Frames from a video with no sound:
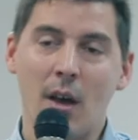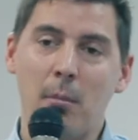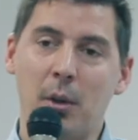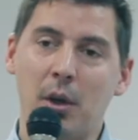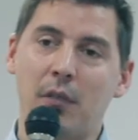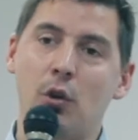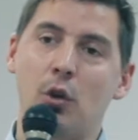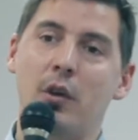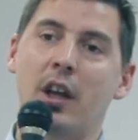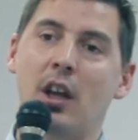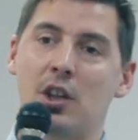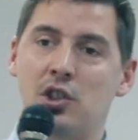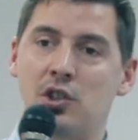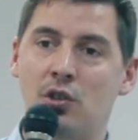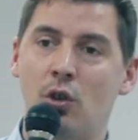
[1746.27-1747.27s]
But if your
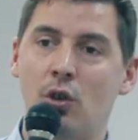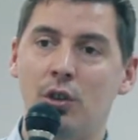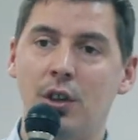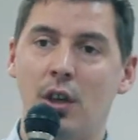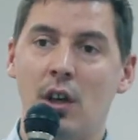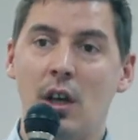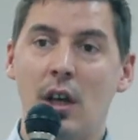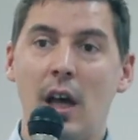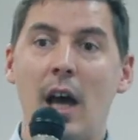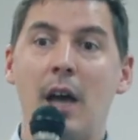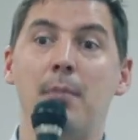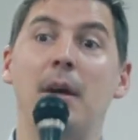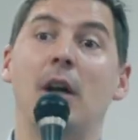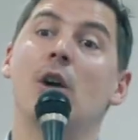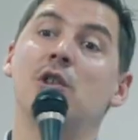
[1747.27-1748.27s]
English is good,
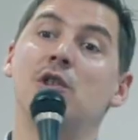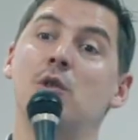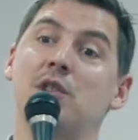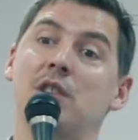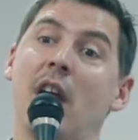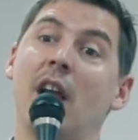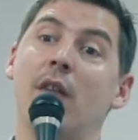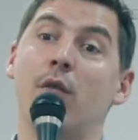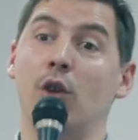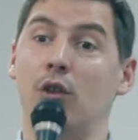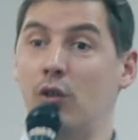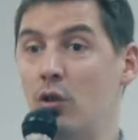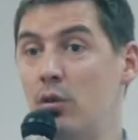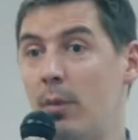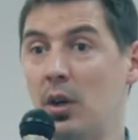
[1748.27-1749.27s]
and because you're staying for
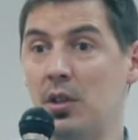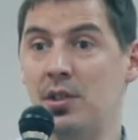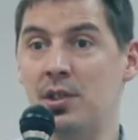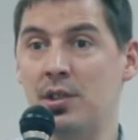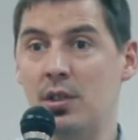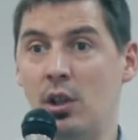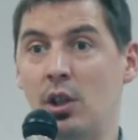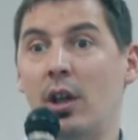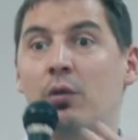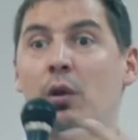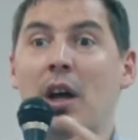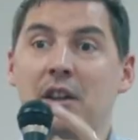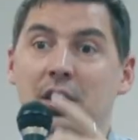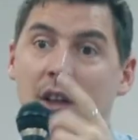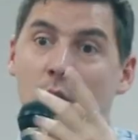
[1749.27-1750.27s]
2 months
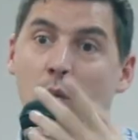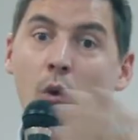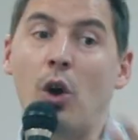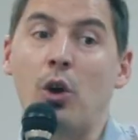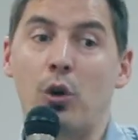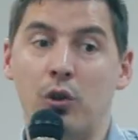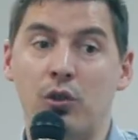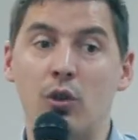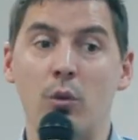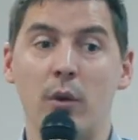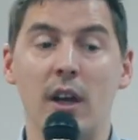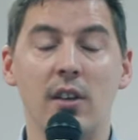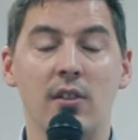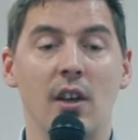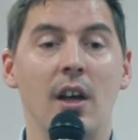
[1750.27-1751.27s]
rather than 1 or 2
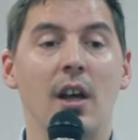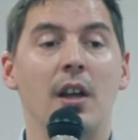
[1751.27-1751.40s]
weeks,